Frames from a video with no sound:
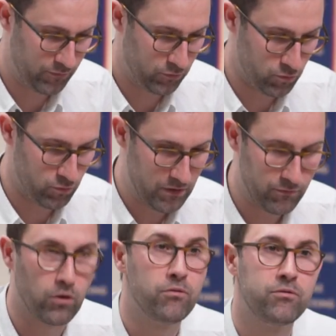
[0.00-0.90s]
have to
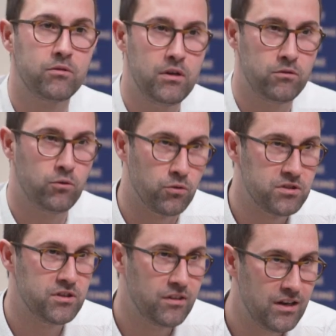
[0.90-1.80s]
evolve
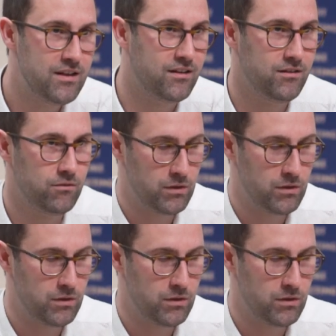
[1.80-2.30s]
constantly.